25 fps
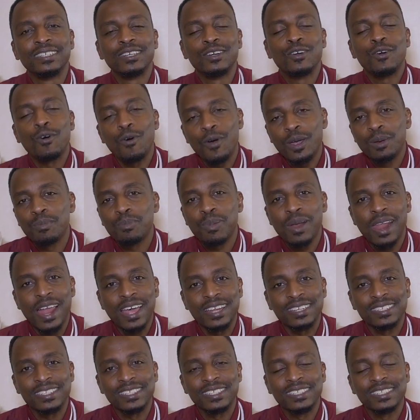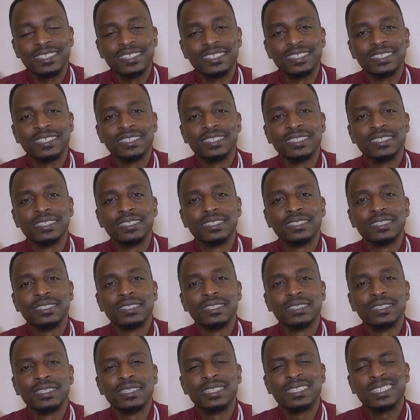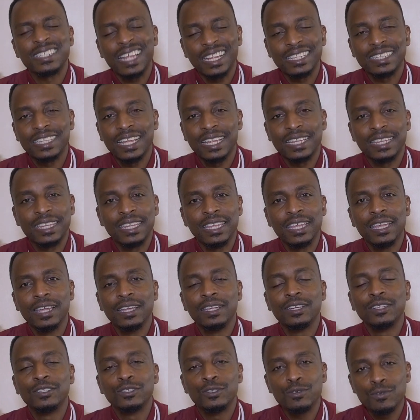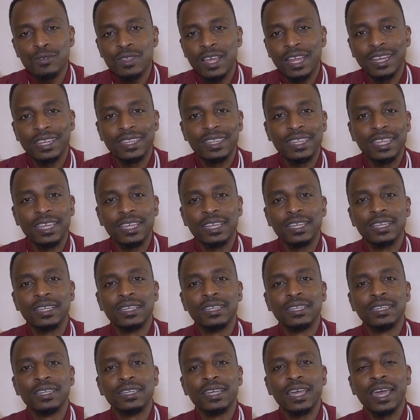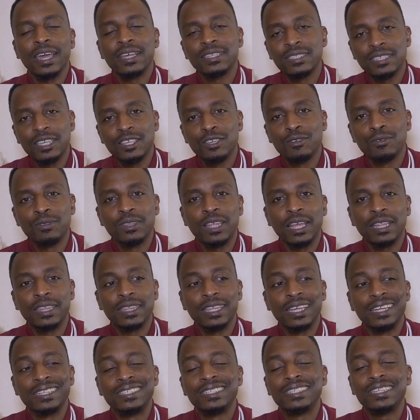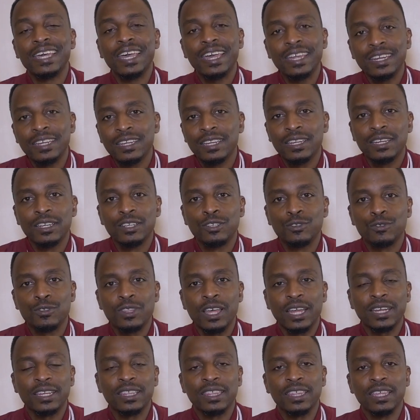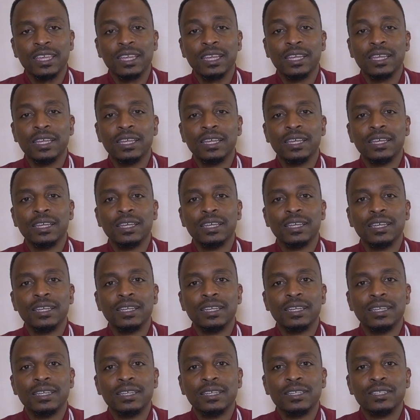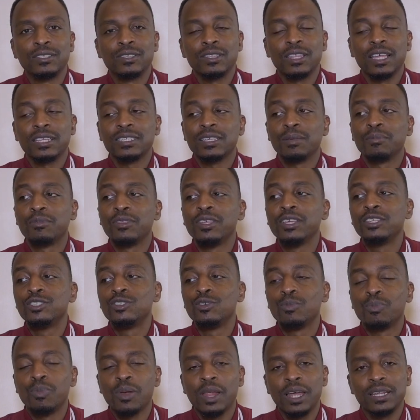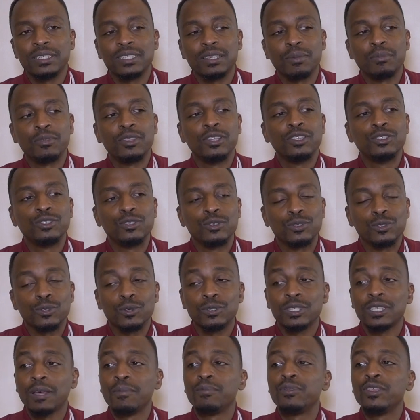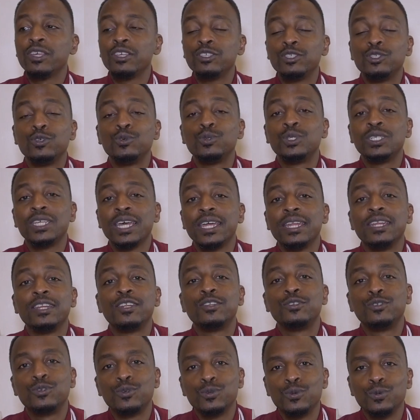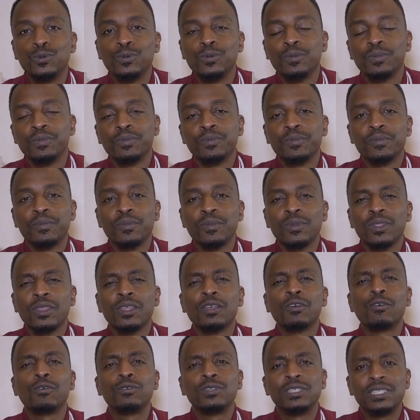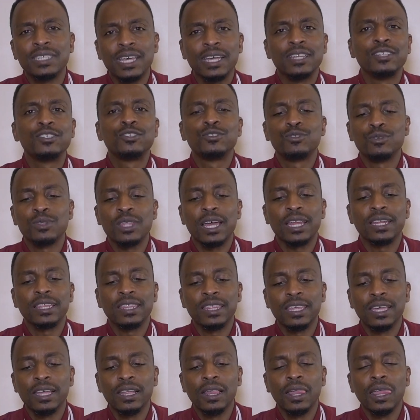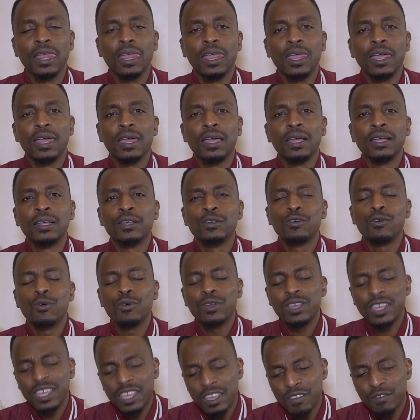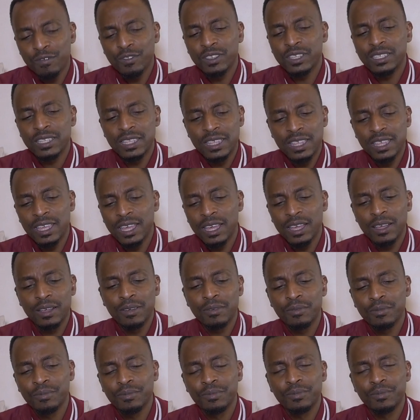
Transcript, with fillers: go and plant, start that thing, do that thing, execute that thing, tend to that thing. So there are some things you plant, some things you sow, some things you tend to. Go tend to that thing. Go give this thing